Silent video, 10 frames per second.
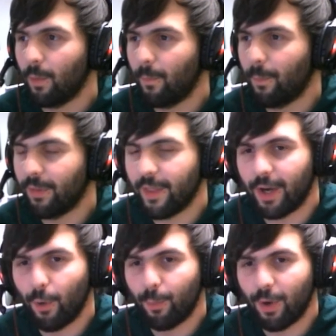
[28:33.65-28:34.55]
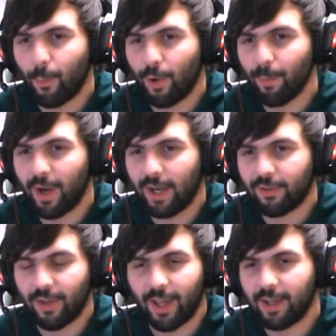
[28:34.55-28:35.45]
But then I open up one
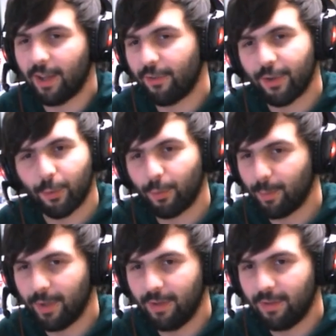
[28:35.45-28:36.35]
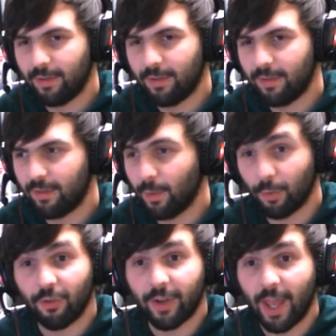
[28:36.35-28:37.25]
box, I didn't get a single repeat,
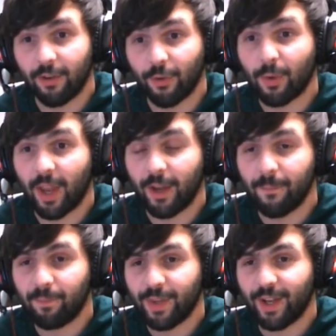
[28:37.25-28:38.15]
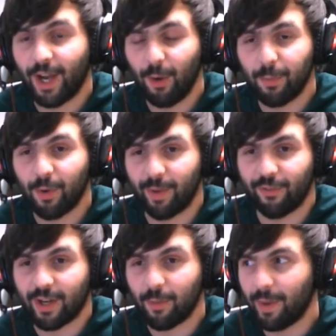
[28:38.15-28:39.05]
which is okay. I open up my
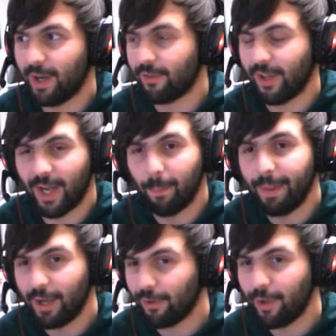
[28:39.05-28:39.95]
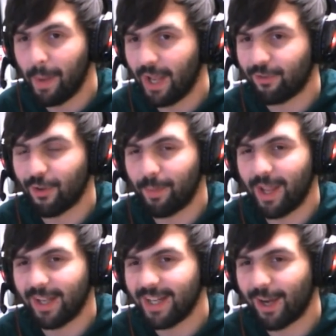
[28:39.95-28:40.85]
second box and I barely matched up
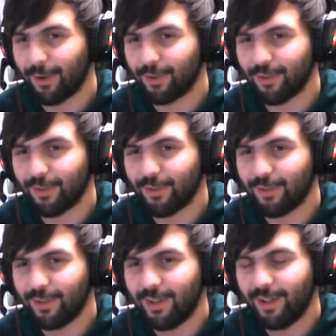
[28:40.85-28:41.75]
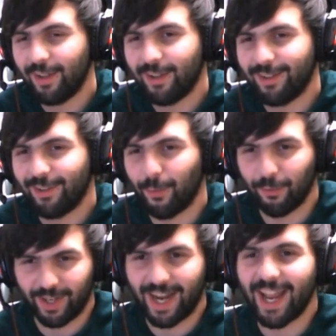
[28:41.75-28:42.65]
any characters. So it
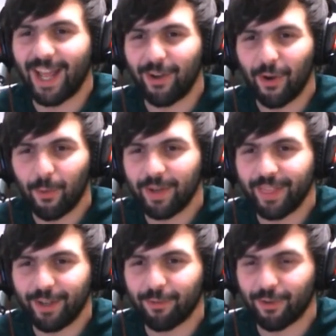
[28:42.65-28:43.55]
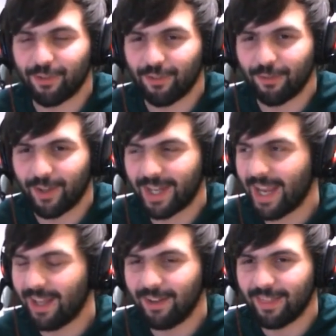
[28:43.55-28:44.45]
was like I had no elite versions of like
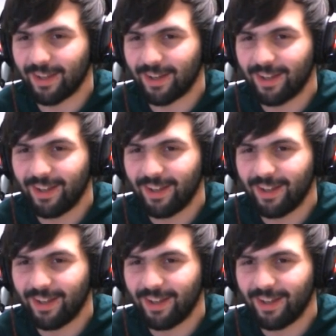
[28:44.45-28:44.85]
anything.